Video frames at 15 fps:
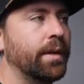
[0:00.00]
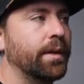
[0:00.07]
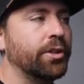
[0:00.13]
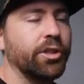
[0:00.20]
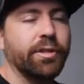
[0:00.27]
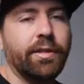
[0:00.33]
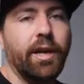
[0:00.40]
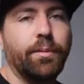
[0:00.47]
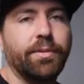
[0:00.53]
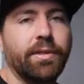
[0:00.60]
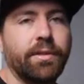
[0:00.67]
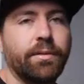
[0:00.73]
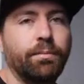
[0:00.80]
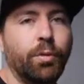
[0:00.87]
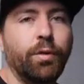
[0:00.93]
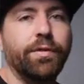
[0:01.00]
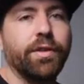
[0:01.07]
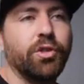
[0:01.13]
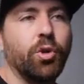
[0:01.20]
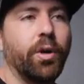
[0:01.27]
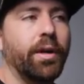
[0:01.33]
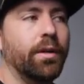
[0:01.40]
Just helps move the
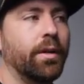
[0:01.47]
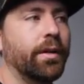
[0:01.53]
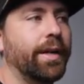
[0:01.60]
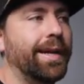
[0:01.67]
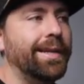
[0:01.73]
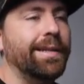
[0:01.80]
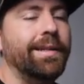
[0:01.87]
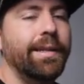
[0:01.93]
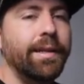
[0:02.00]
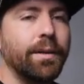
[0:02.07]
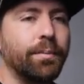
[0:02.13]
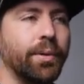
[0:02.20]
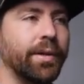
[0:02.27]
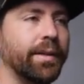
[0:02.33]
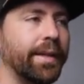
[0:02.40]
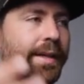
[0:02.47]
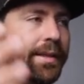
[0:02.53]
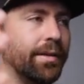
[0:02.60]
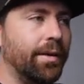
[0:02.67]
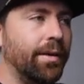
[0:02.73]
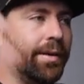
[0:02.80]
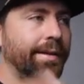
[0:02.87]
story along. I didn't need to put
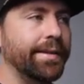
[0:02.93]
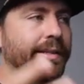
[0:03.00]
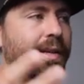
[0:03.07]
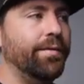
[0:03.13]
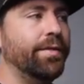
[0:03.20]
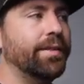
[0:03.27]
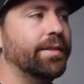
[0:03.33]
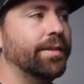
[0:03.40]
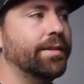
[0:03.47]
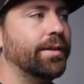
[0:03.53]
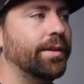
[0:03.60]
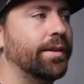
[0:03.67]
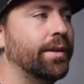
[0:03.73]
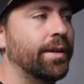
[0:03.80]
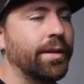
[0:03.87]
all this emphasis on